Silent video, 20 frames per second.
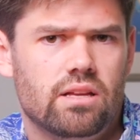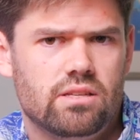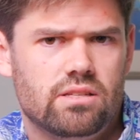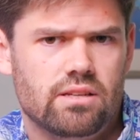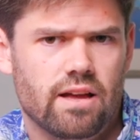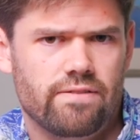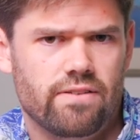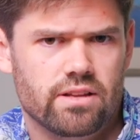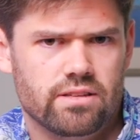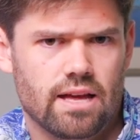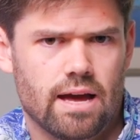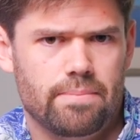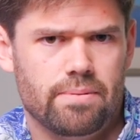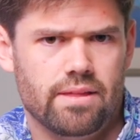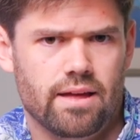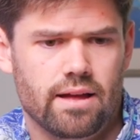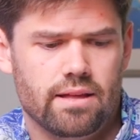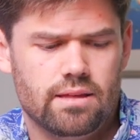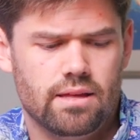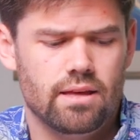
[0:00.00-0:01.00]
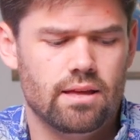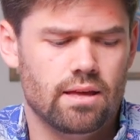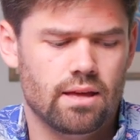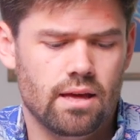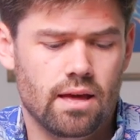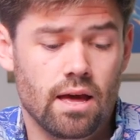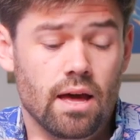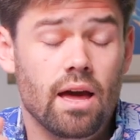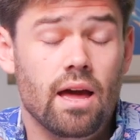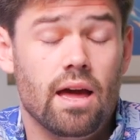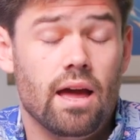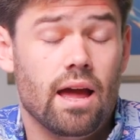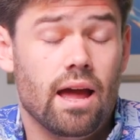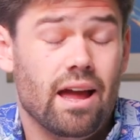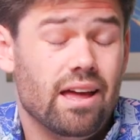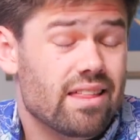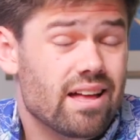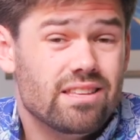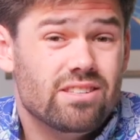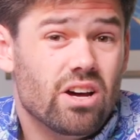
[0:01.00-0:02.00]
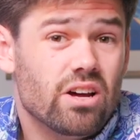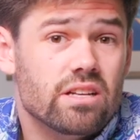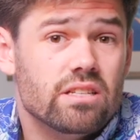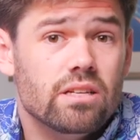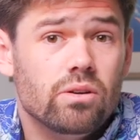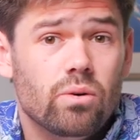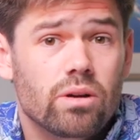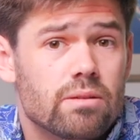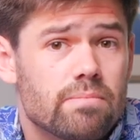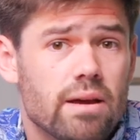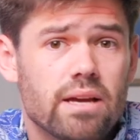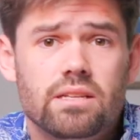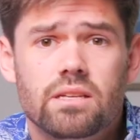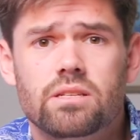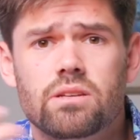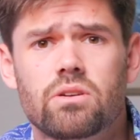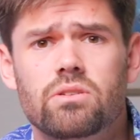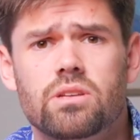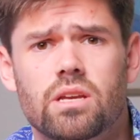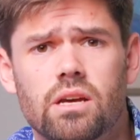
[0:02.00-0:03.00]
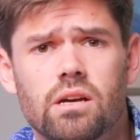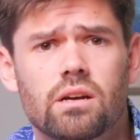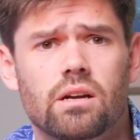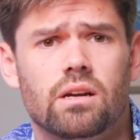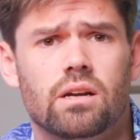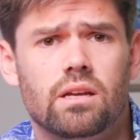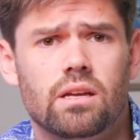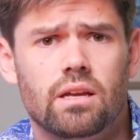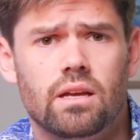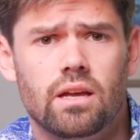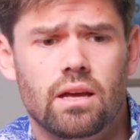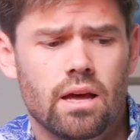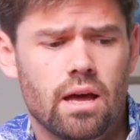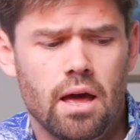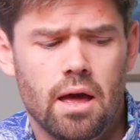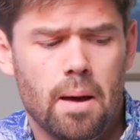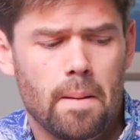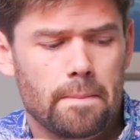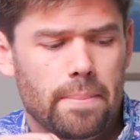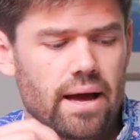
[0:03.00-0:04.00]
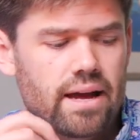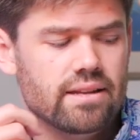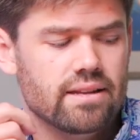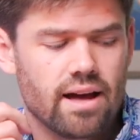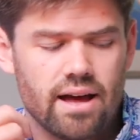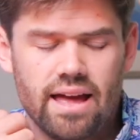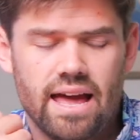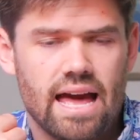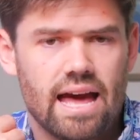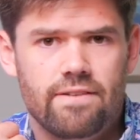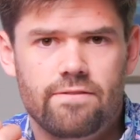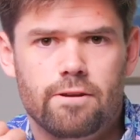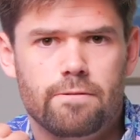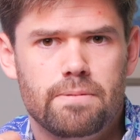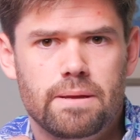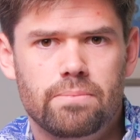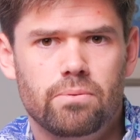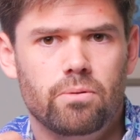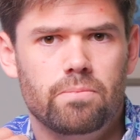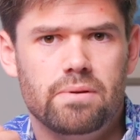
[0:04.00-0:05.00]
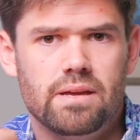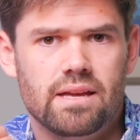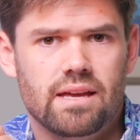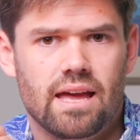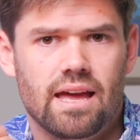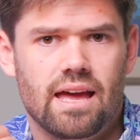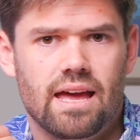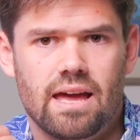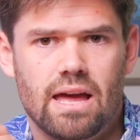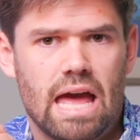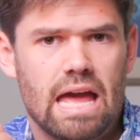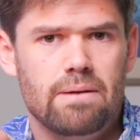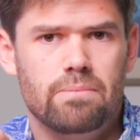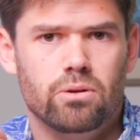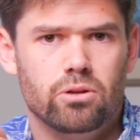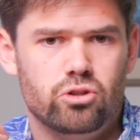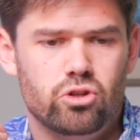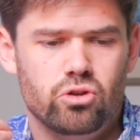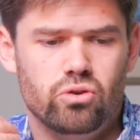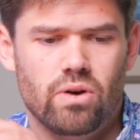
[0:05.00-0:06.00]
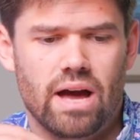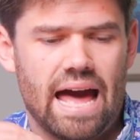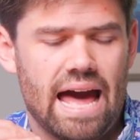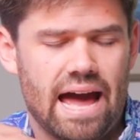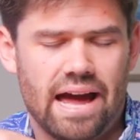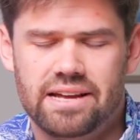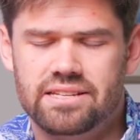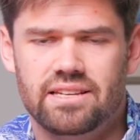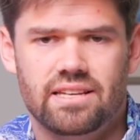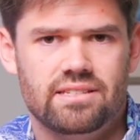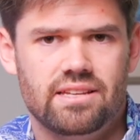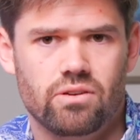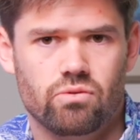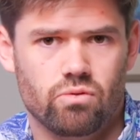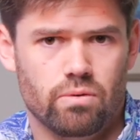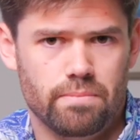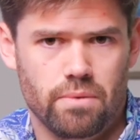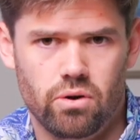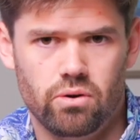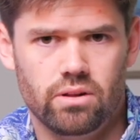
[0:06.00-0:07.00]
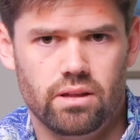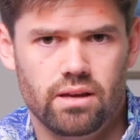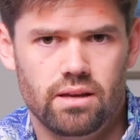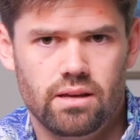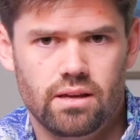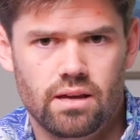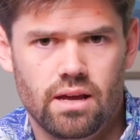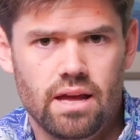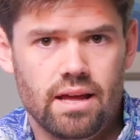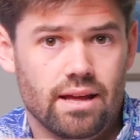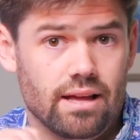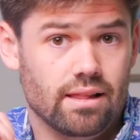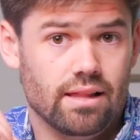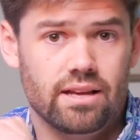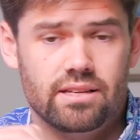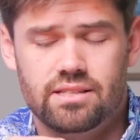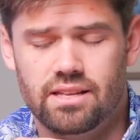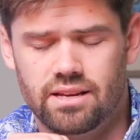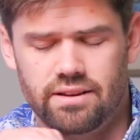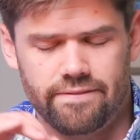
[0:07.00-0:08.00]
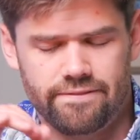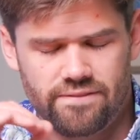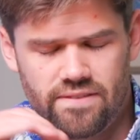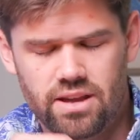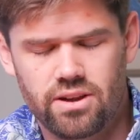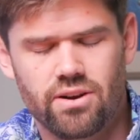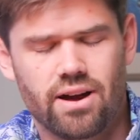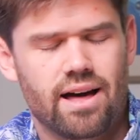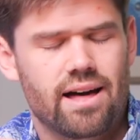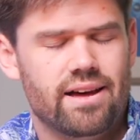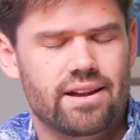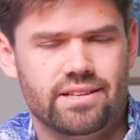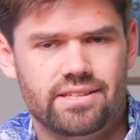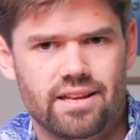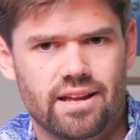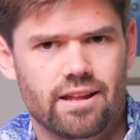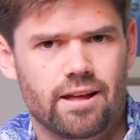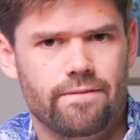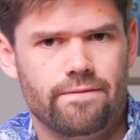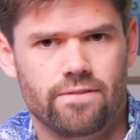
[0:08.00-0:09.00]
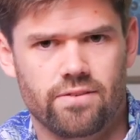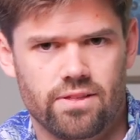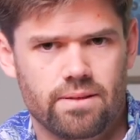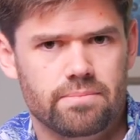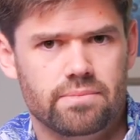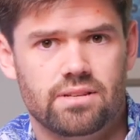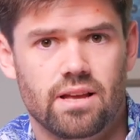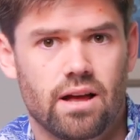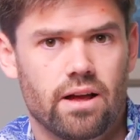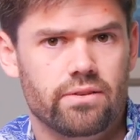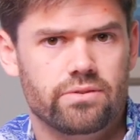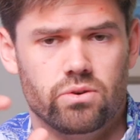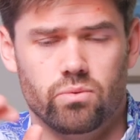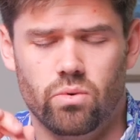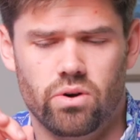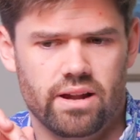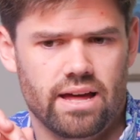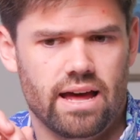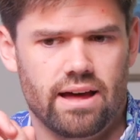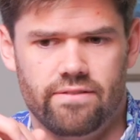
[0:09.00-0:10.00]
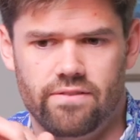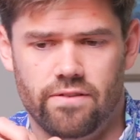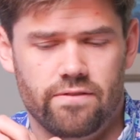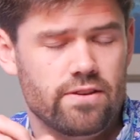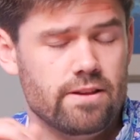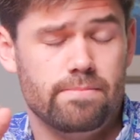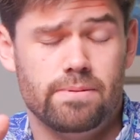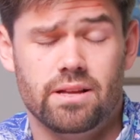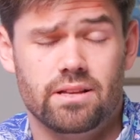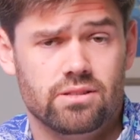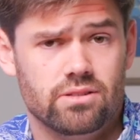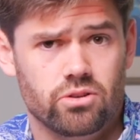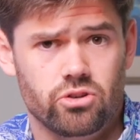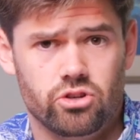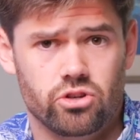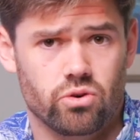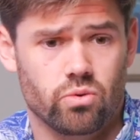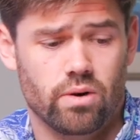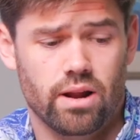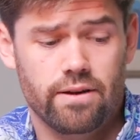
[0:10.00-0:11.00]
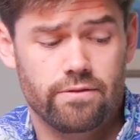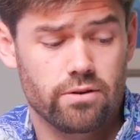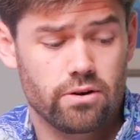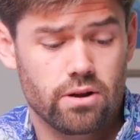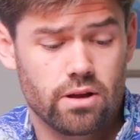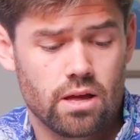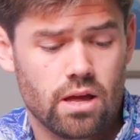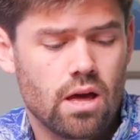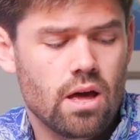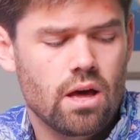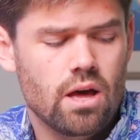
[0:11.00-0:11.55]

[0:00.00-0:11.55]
stuff on top of that. And that's honestly what makes it so secure. By not having people be able to access it remotely, unless they figure out how to set up for themselves and want to have a VPN solution or whatever,